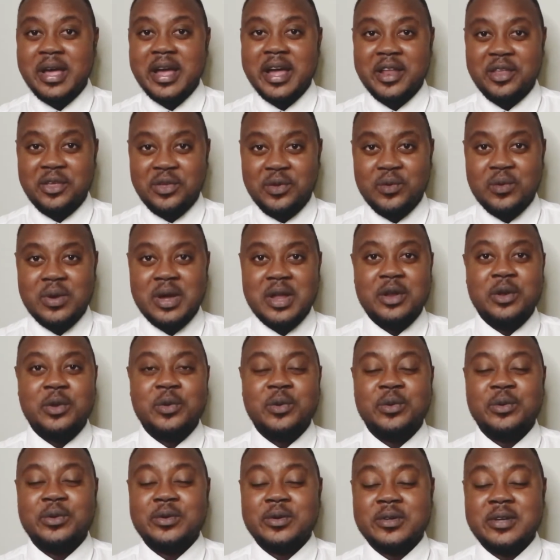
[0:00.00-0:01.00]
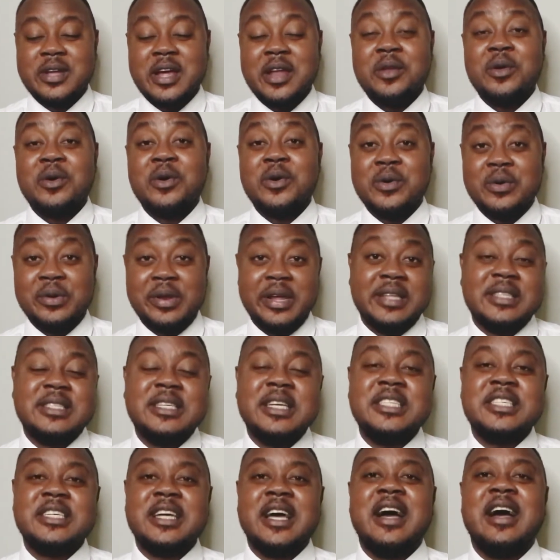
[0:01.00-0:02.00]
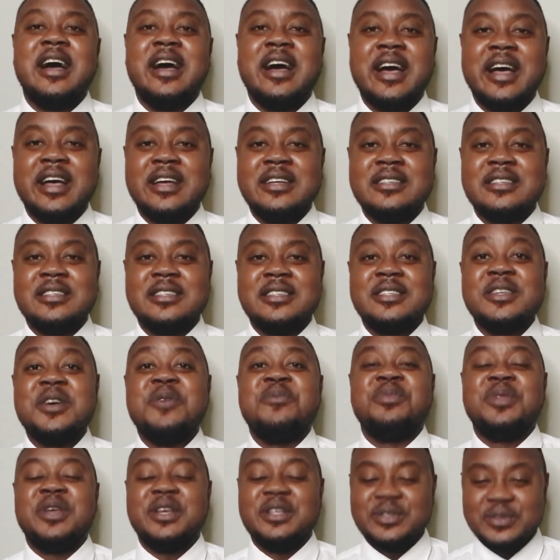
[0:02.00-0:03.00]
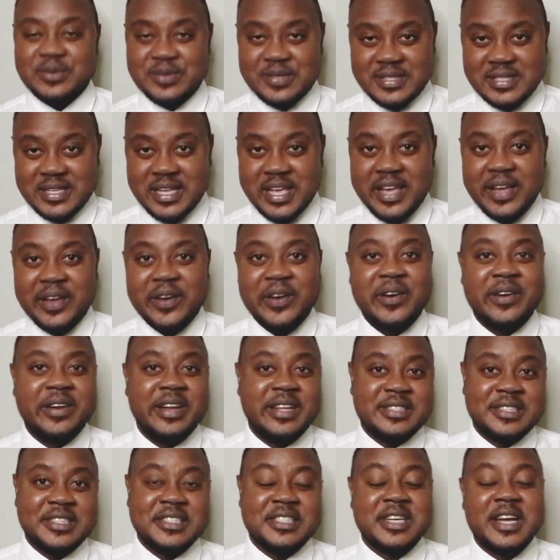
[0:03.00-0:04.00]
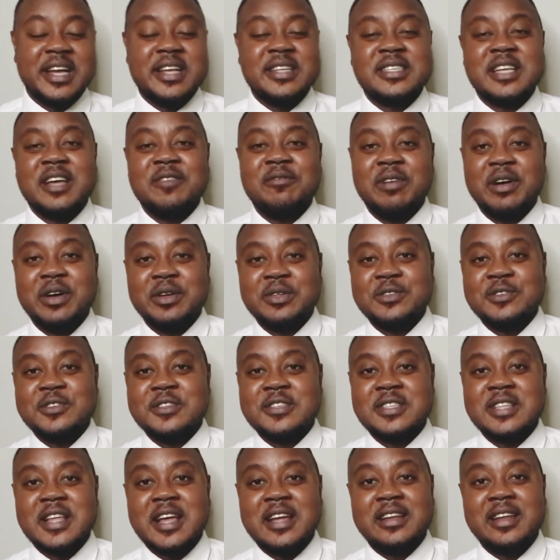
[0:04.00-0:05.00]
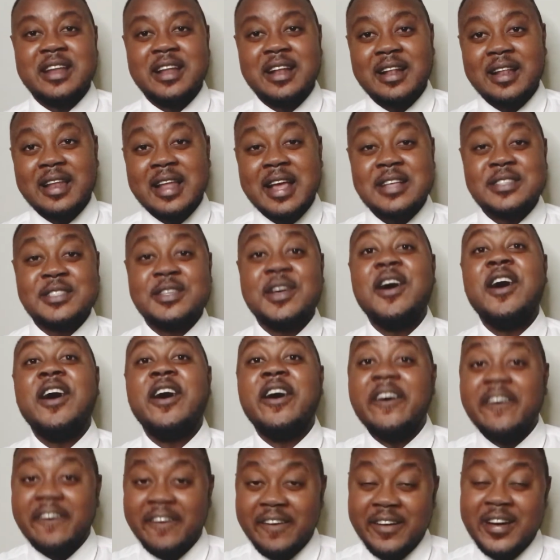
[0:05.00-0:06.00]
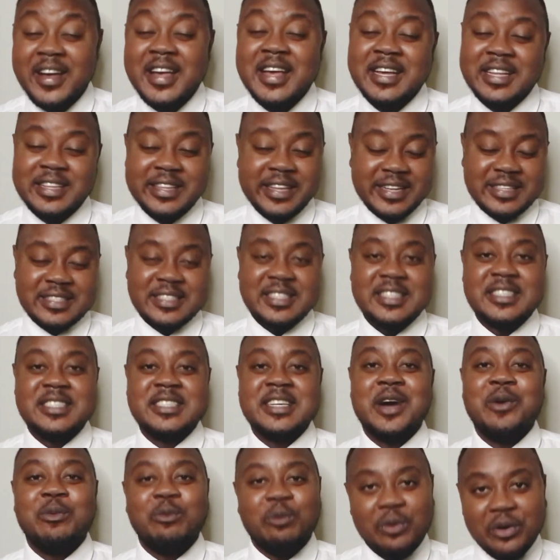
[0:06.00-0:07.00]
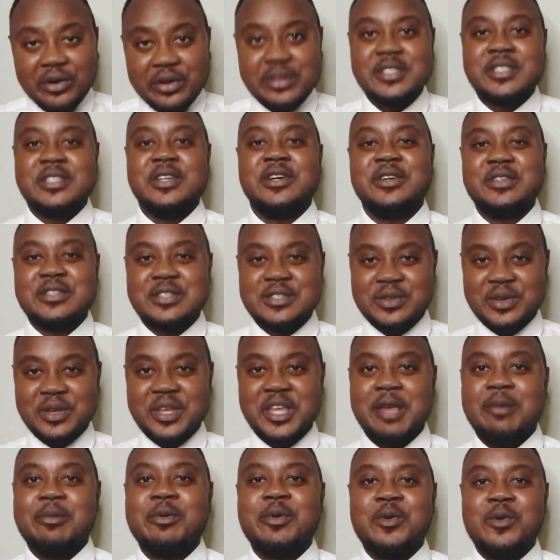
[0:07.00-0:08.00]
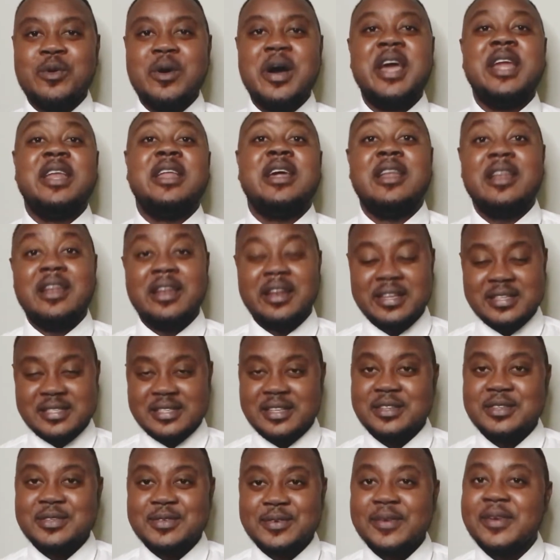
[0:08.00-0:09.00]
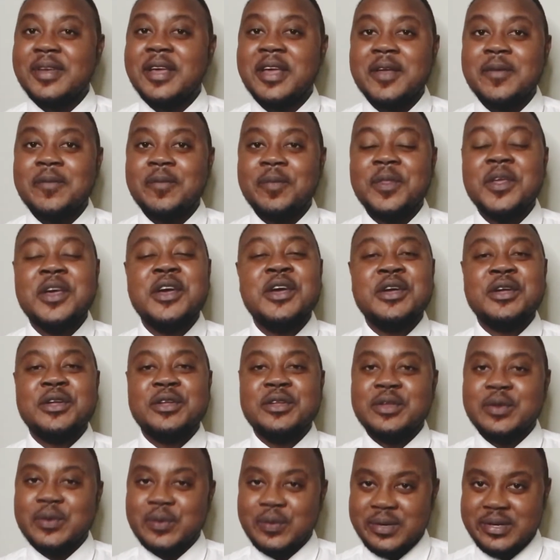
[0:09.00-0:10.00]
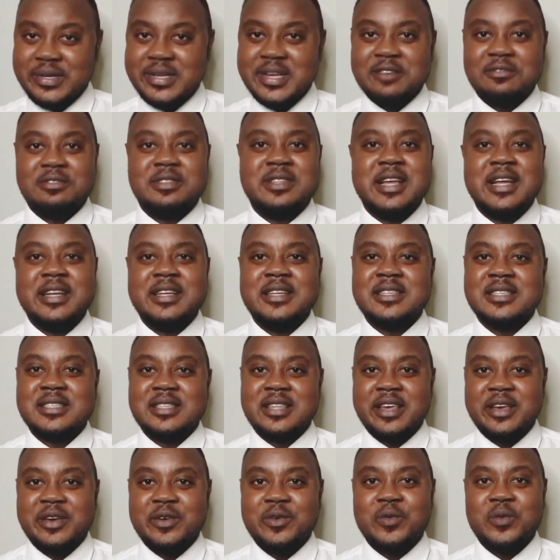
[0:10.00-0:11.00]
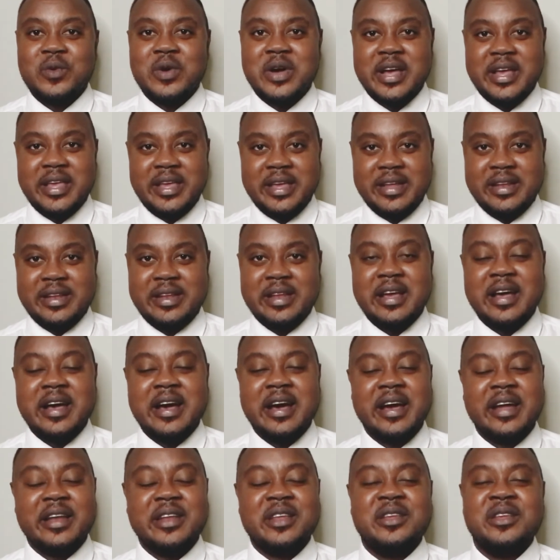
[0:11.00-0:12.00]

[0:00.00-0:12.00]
at you and they'll know that, oh, the teacher has something to say, or the teacher is about to start the class, or the teacher wants us to keep quiet and listen to him. They will definitely stay quiet and